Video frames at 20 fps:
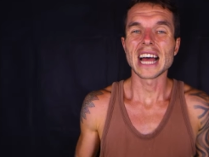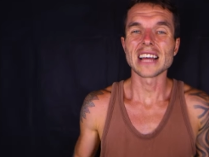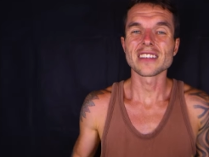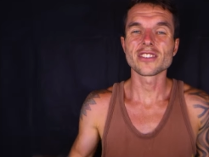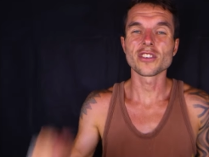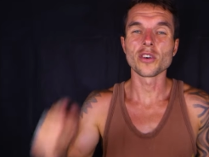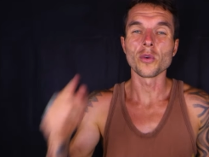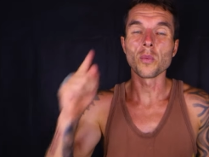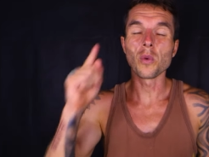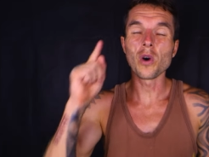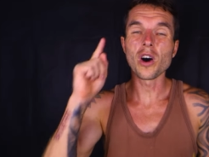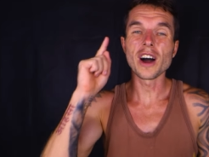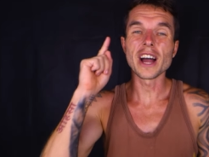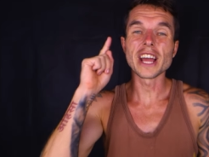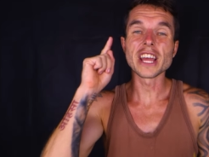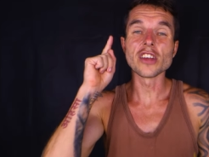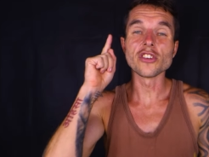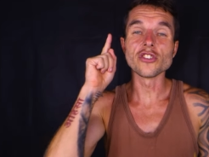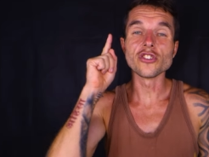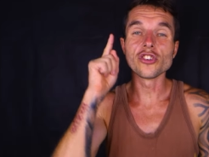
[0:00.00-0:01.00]
as to why
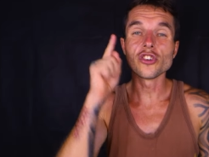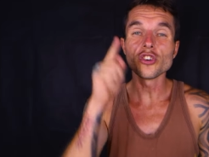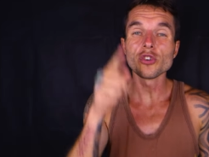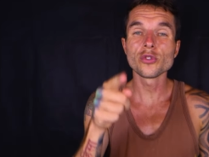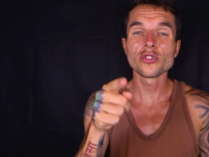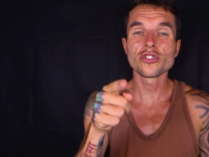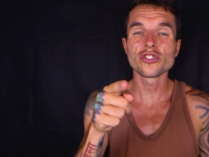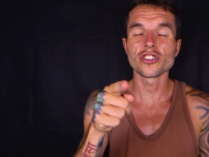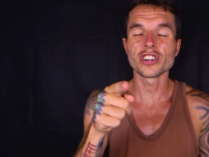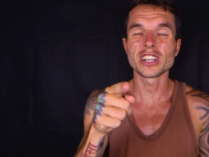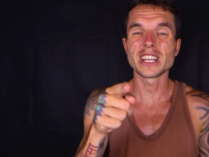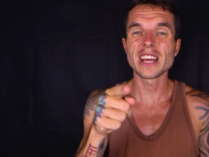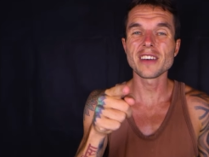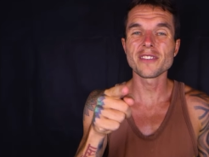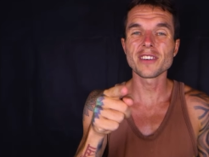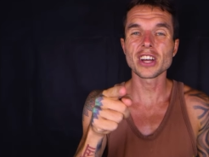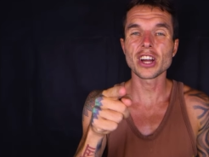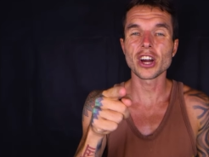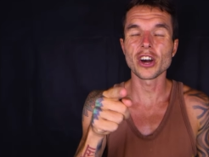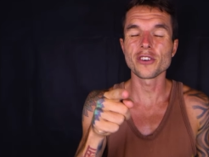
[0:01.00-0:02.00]
you should
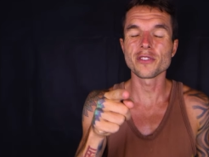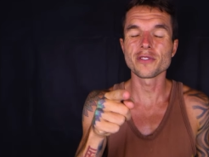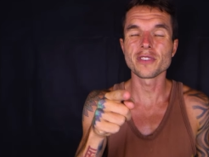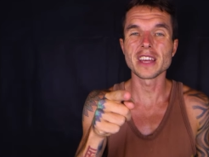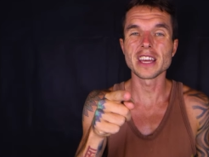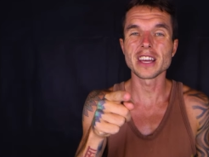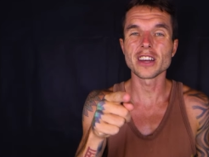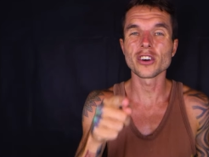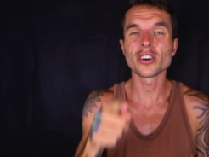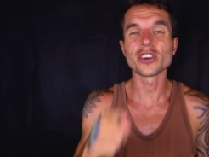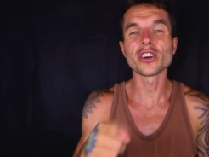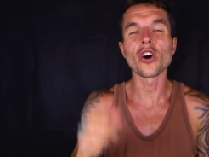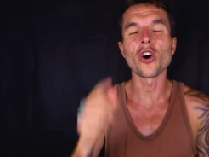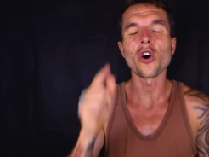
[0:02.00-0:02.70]
never go vegan